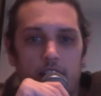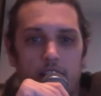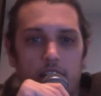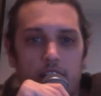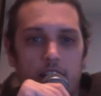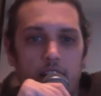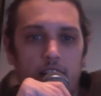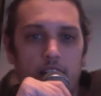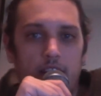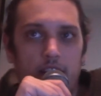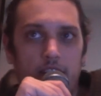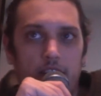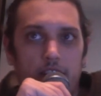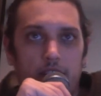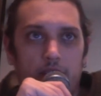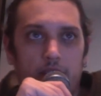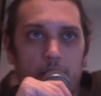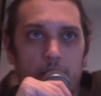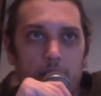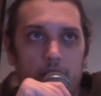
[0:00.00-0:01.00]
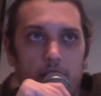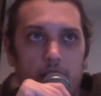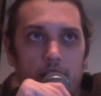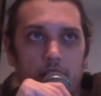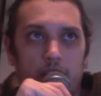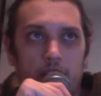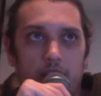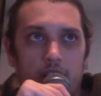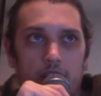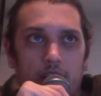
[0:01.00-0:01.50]
I think from like
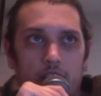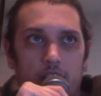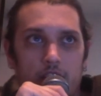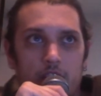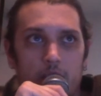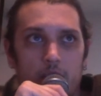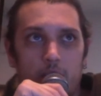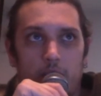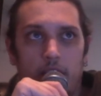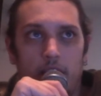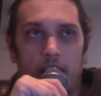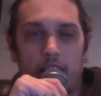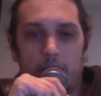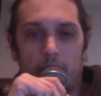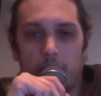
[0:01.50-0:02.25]
2.5